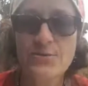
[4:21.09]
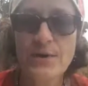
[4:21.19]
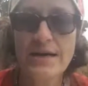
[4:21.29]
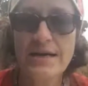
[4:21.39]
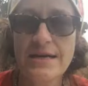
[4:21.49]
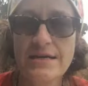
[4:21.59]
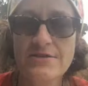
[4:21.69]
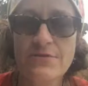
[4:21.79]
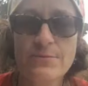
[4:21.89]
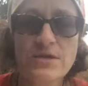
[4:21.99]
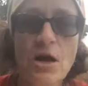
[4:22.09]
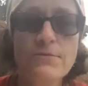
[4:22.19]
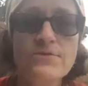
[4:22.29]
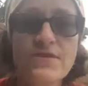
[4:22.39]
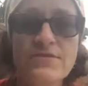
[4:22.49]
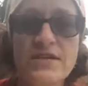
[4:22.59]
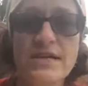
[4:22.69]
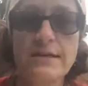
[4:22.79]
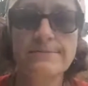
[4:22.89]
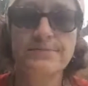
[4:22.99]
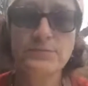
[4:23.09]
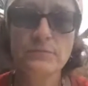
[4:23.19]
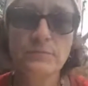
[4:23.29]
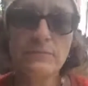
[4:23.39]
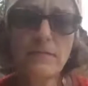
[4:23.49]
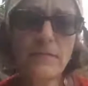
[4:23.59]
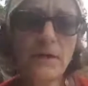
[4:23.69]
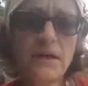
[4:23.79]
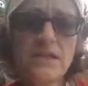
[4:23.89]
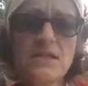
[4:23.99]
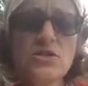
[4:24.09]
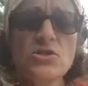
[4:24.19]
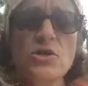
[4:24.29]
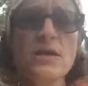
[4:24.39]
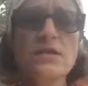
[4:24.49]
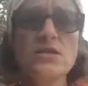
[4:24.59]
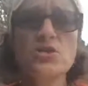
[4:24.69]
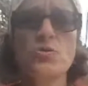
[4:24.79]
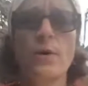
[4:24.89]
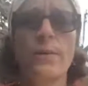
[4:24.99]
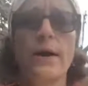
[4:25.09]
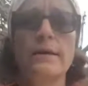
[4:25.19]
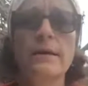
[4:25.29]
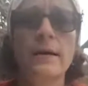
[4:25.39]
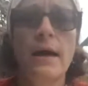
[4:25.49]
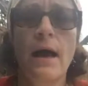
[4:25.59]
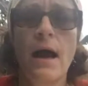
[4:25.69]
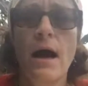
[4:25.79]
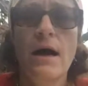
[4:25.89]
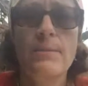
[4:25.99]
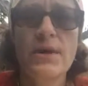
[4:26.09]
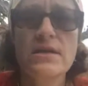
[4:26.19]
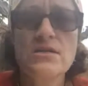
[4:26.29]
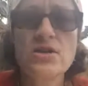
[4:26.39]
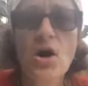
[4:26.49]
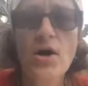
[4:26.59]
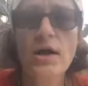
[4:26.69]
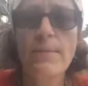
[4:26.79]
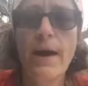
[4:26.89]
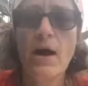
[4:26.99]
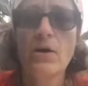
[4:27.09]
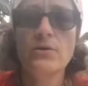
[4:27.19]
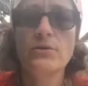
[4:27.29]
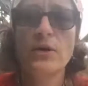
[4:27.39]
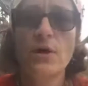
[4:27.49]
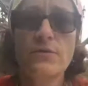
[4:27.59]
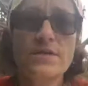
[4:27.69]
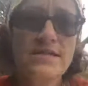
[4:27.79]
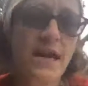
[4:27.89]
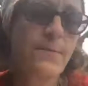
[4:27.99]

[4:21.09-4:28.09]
reading is from Psalms 15, and it's a short one, but it's talking about, the same